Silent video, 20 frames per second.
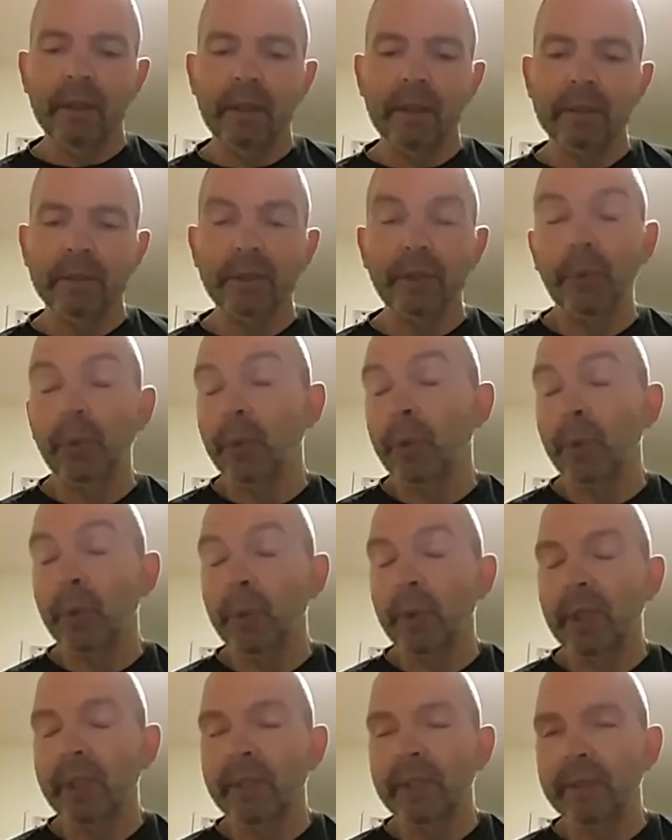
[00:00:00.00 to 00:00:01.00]
And so we're
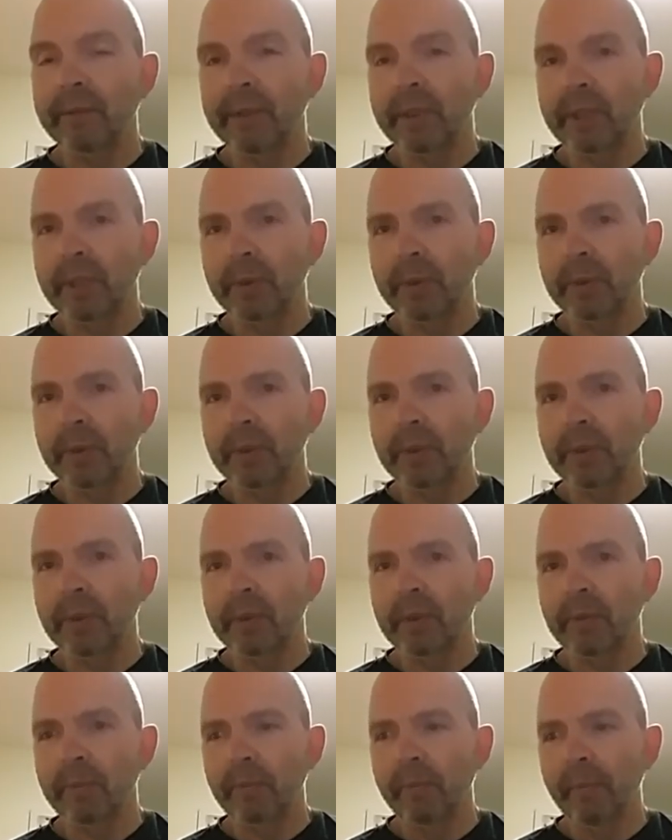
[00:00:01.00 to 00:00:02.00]
all individuals.
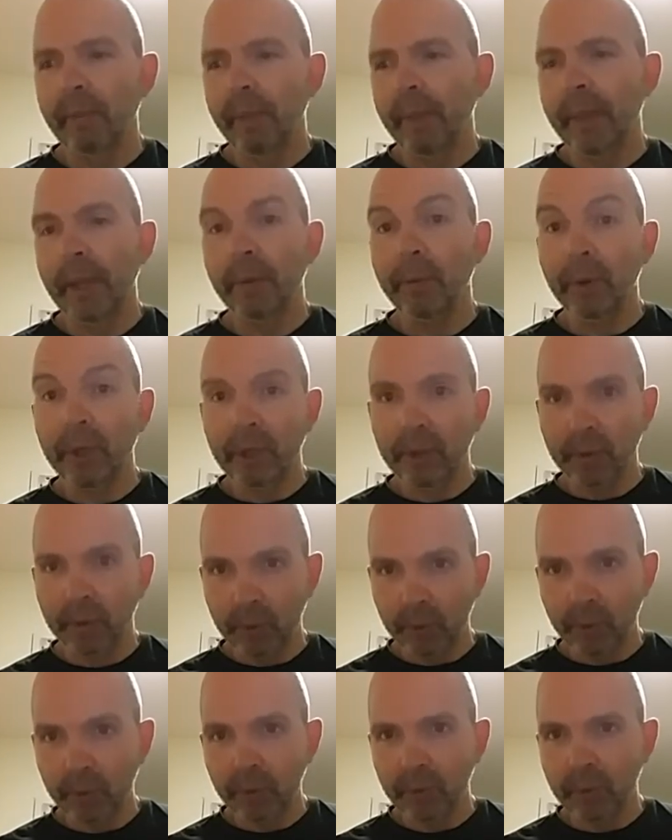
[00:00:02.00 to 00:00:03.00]
We are
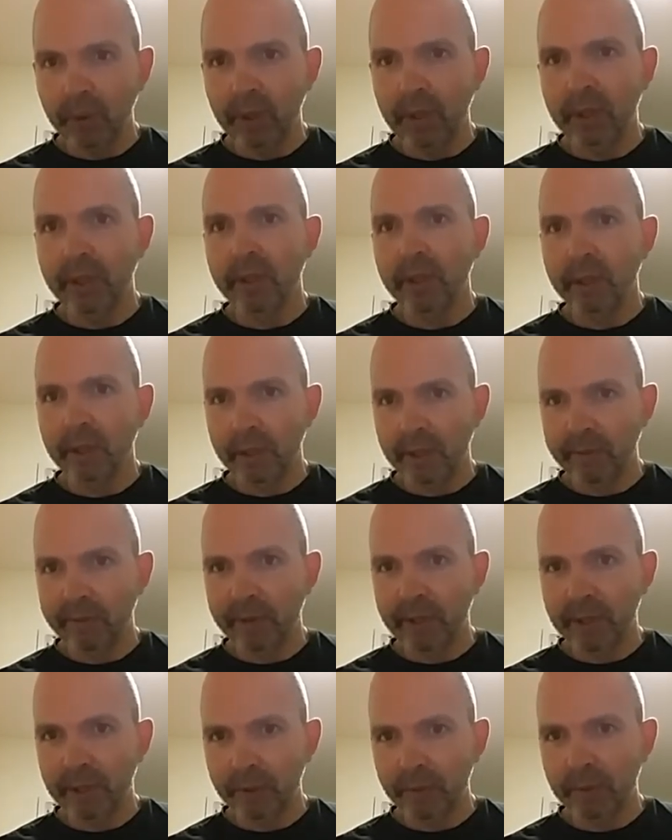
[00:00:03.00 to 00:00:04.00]
all
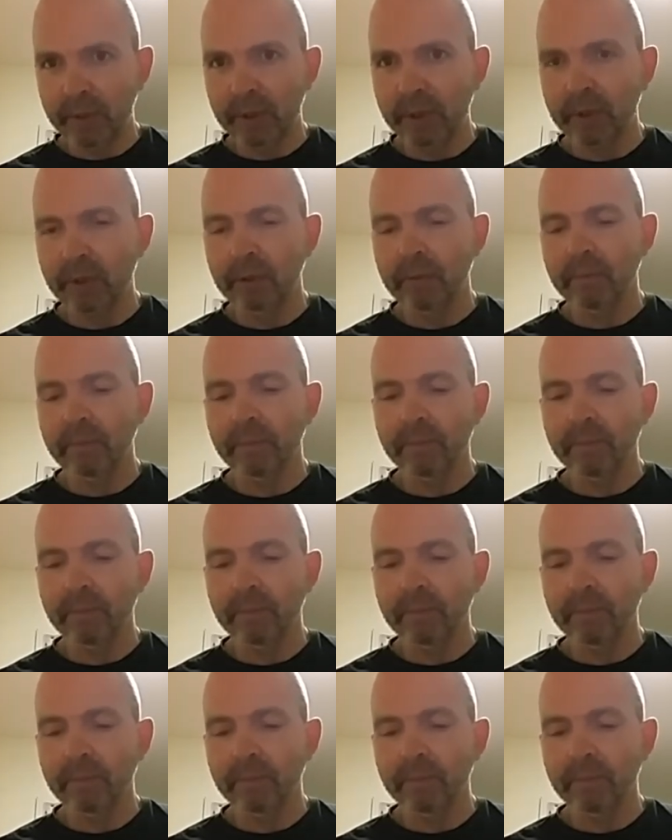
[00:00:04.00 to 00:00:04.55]
individuals.